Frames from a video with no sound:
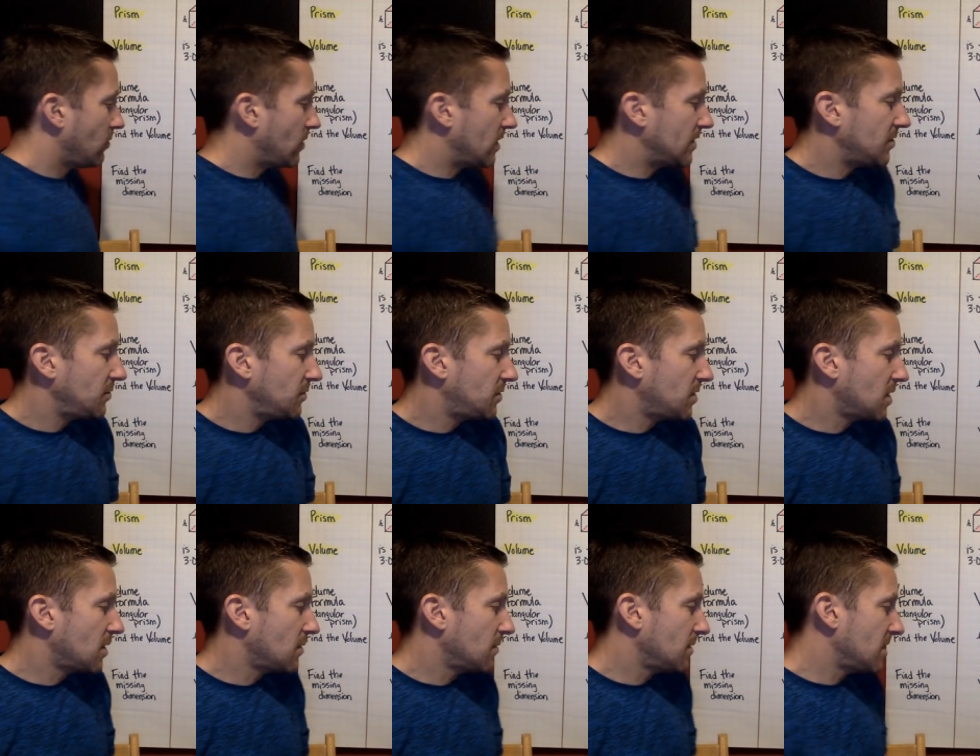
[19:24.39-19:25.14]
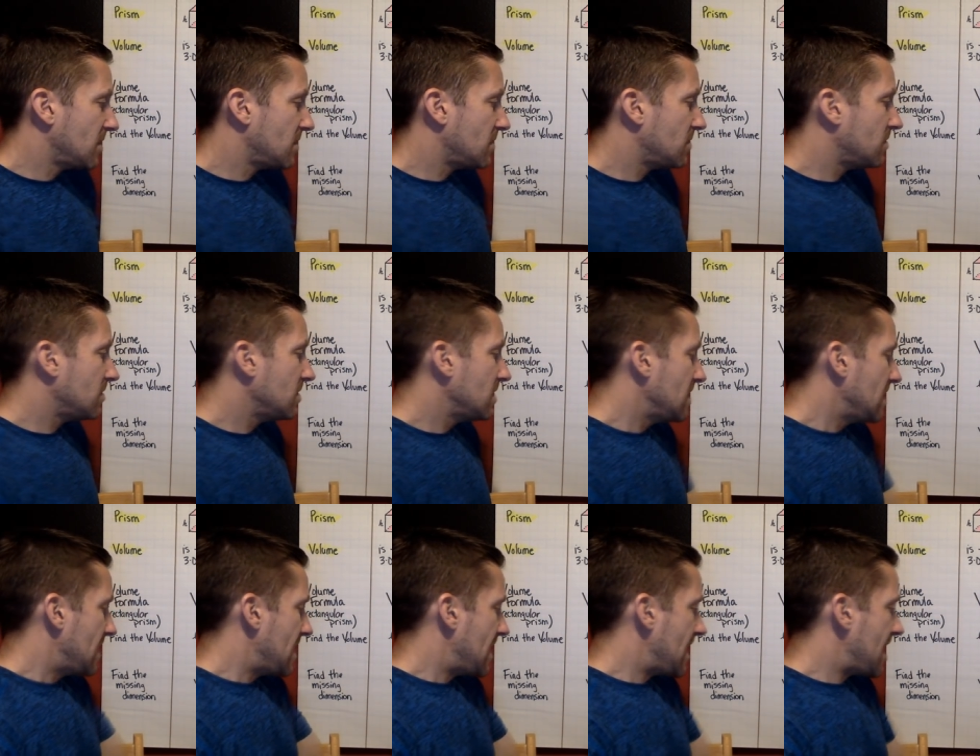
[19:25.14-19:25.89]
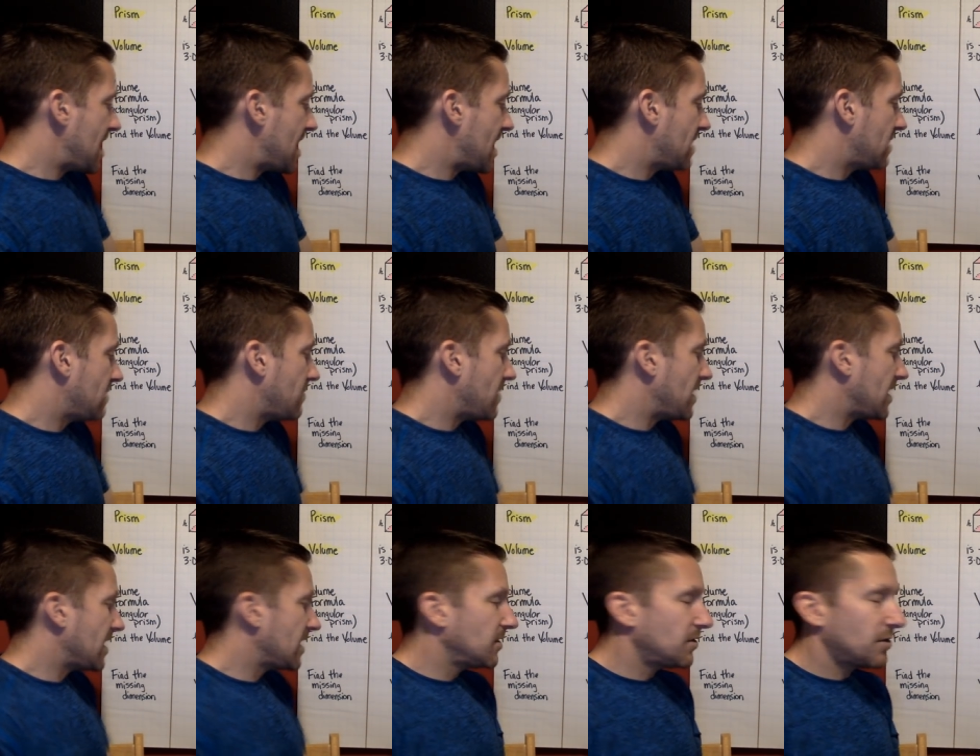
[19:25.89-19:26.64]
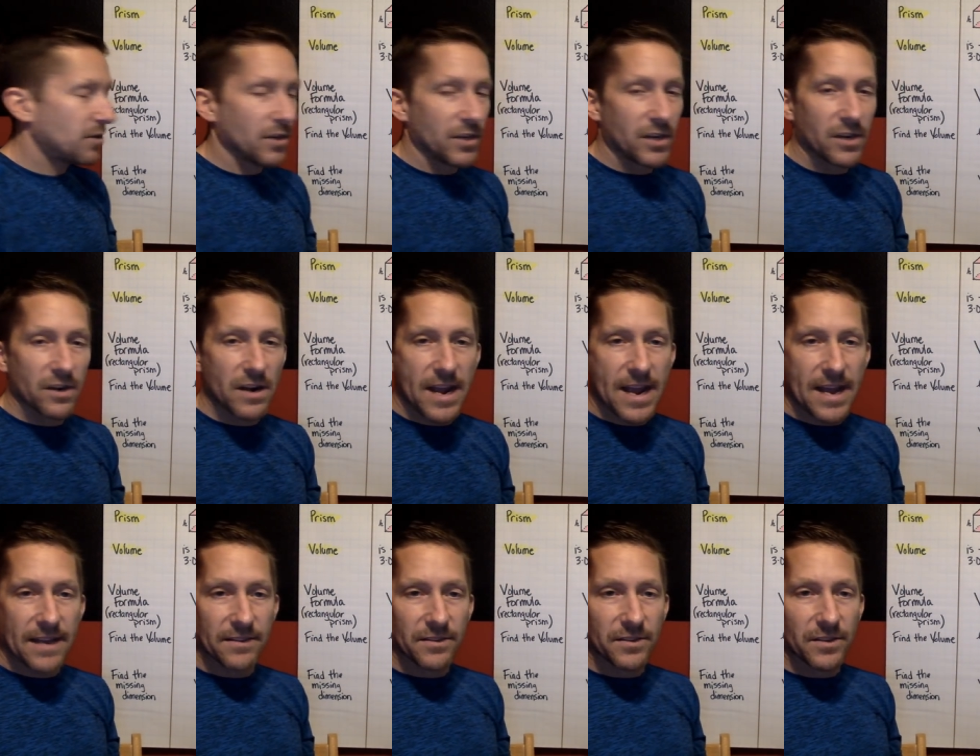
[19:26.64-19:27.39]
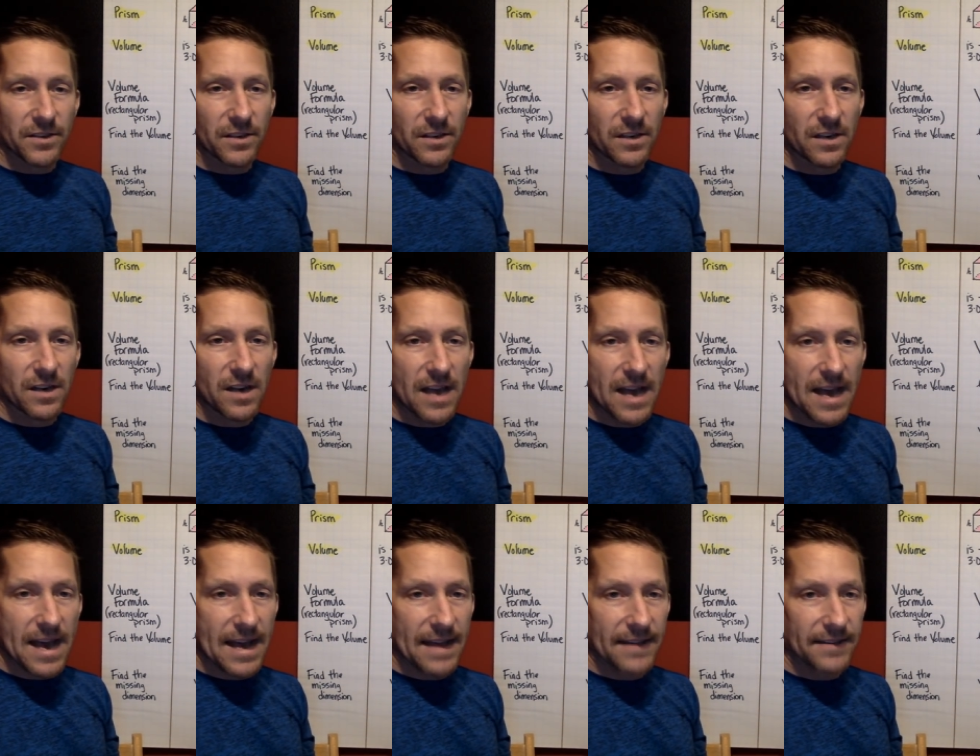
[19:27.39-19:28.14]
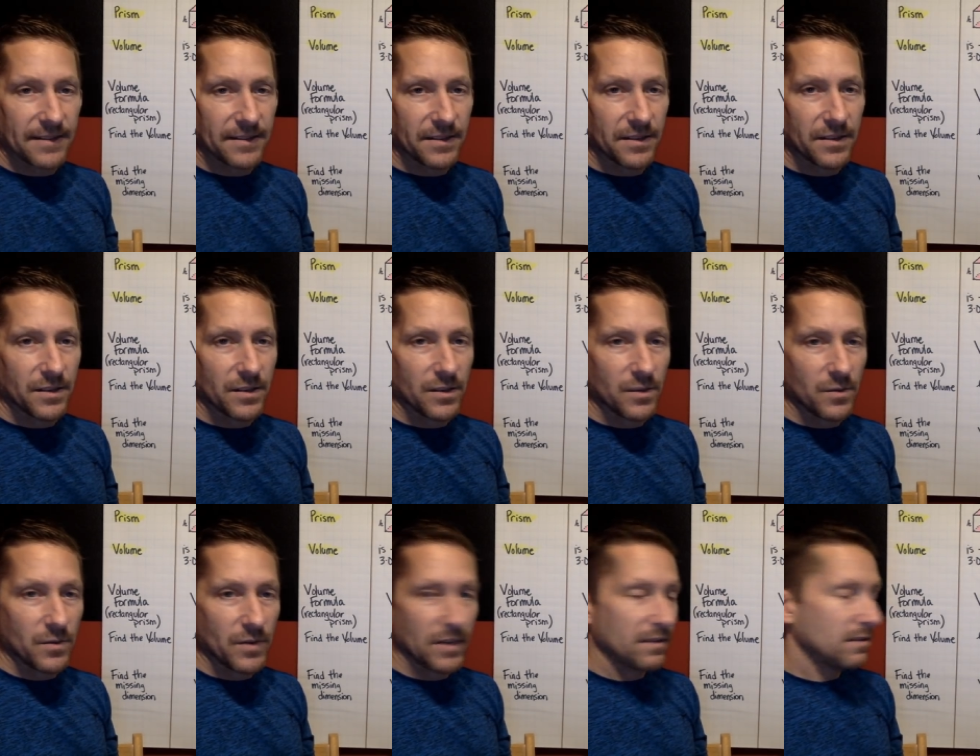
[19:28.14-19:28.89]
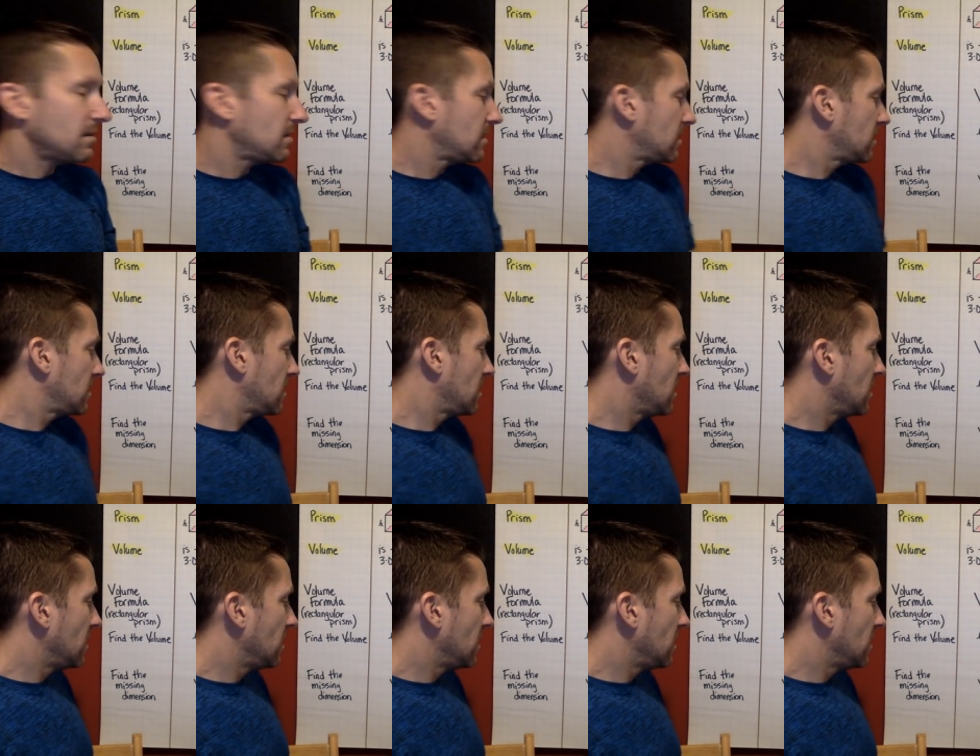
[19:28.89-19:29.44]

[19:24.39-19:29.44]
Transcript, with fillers: what you don't know, and making sure your answer has units.